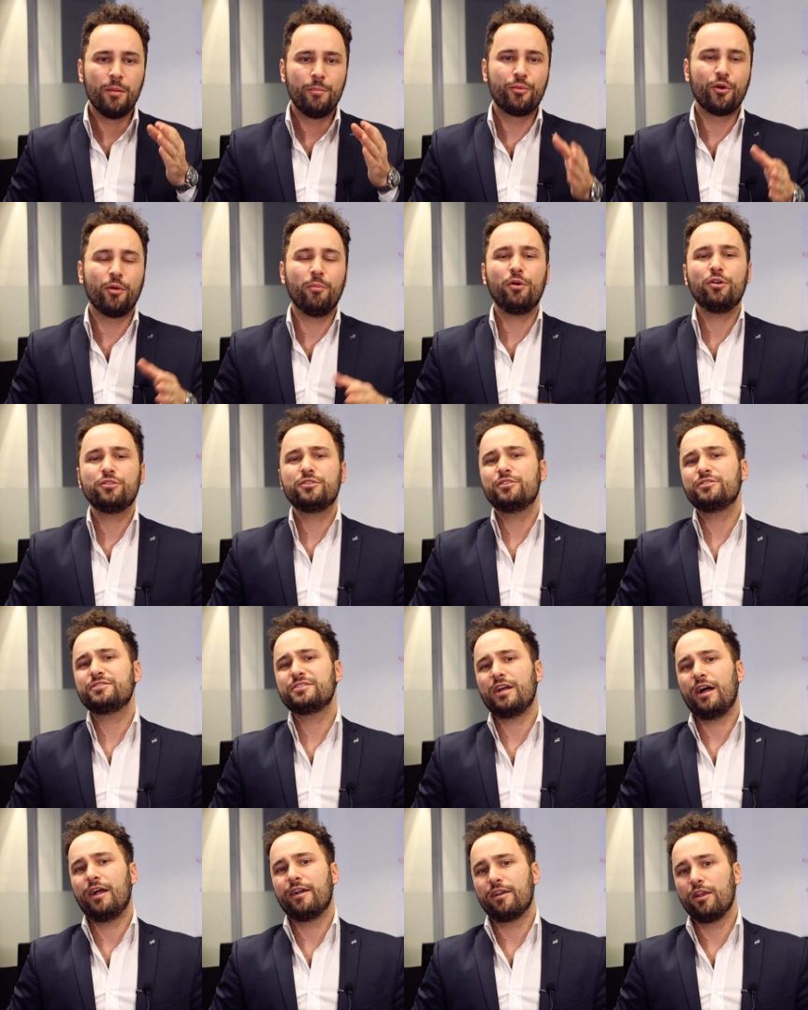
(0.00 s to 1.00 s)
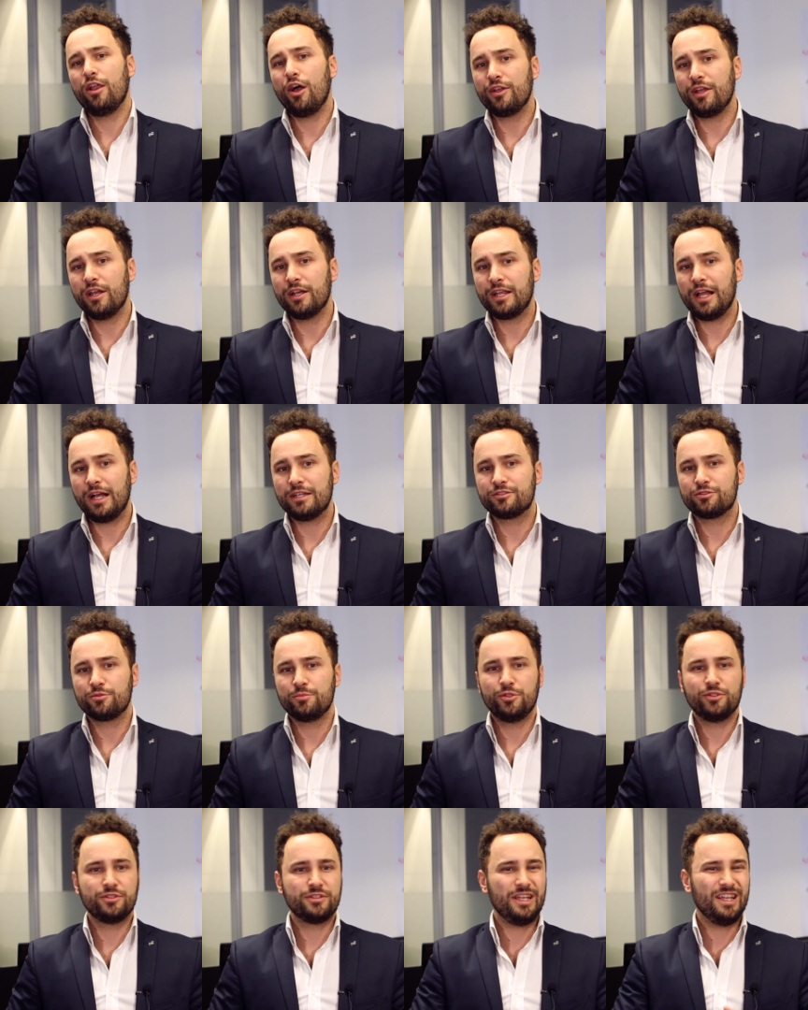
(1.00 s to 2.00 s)
Promoters are loyal
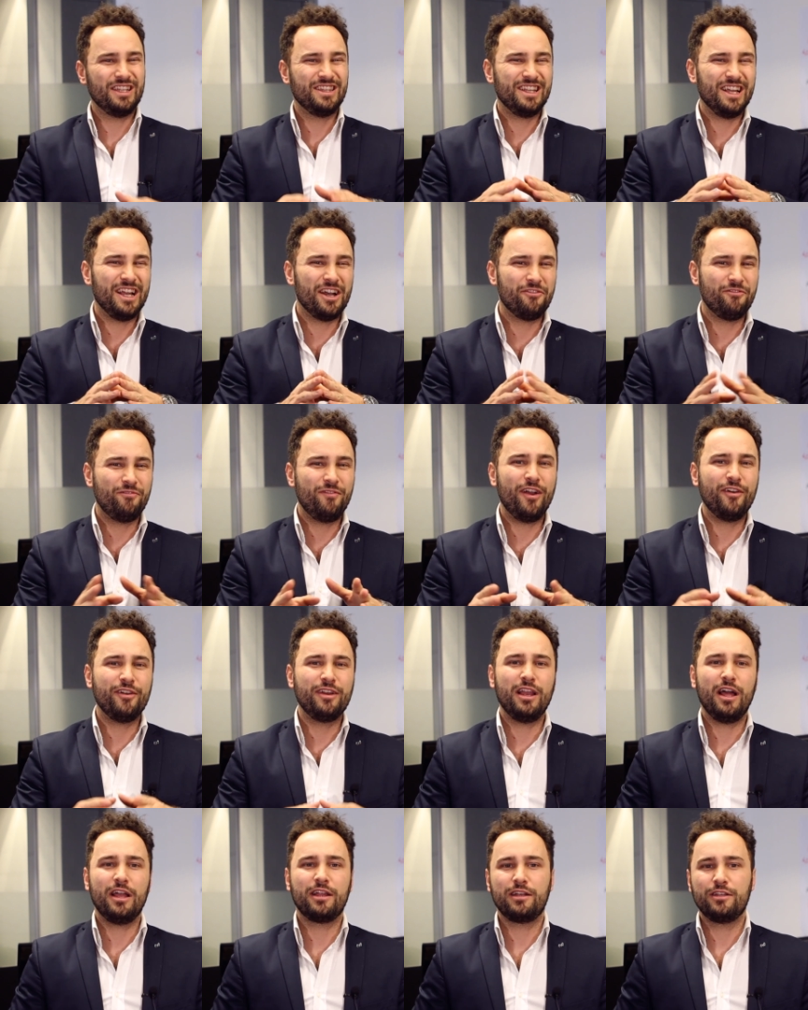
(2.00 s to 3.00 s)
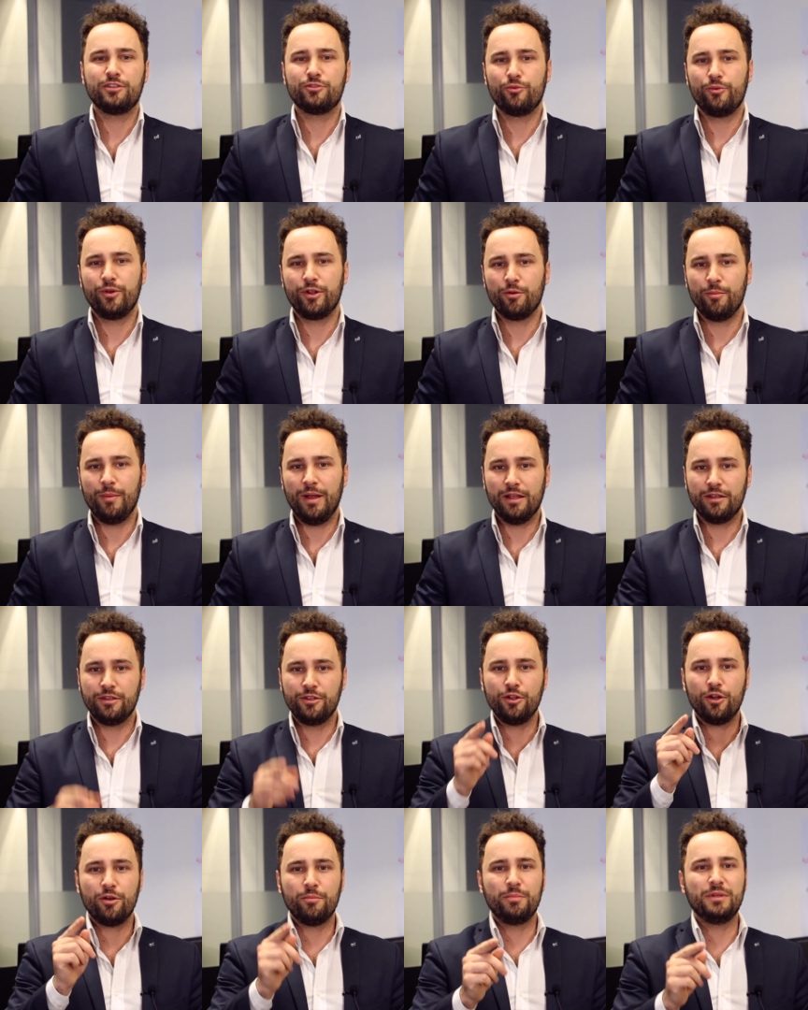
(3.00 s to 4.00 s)
customers, and they are very likely to recommend
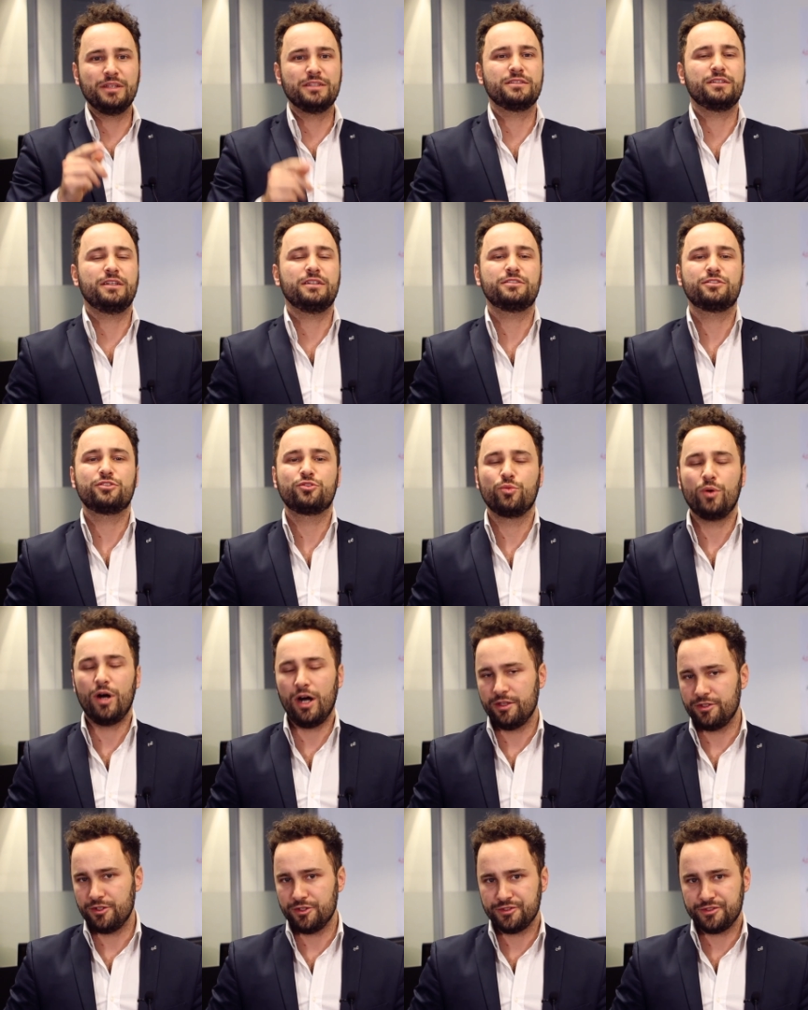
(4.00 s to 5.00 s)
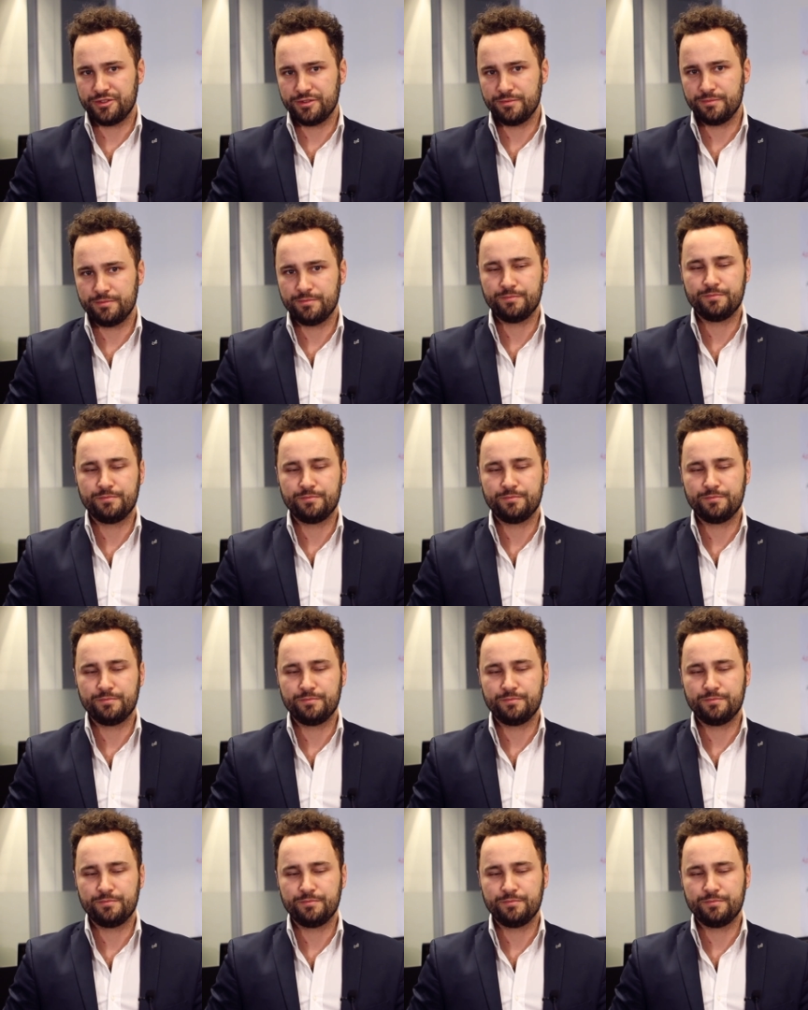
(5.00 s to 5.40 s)
your business to others.